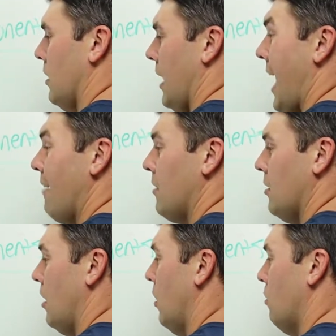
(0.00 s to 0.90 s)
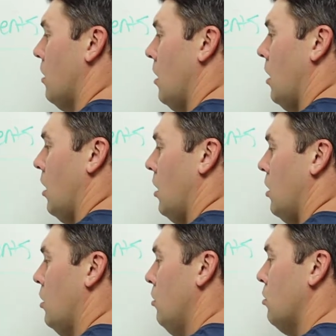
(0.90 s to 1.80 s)
You have to know
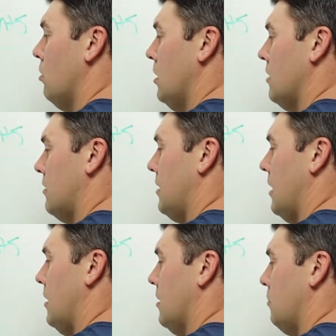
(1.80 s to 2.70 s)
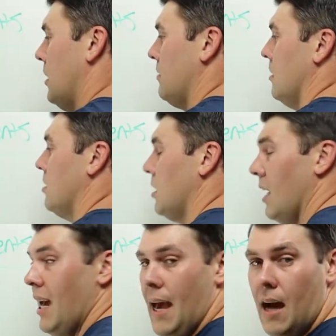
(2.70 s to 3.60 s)
who you're sending your message
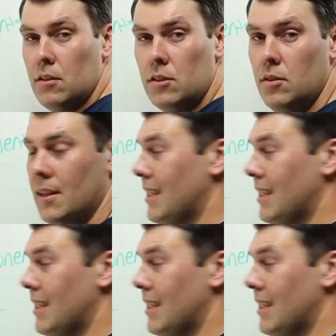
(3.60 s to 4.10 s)
out to. The